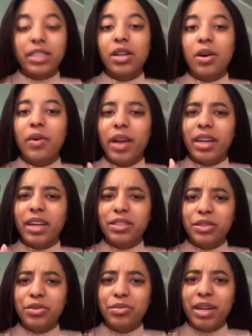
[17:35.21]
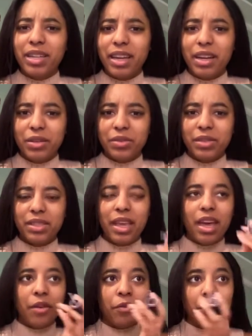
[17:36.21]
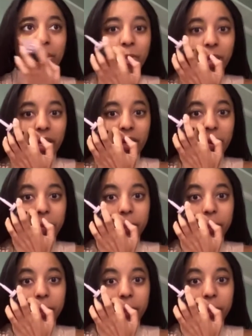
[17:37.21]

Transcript: Oh, and I do my nails every week.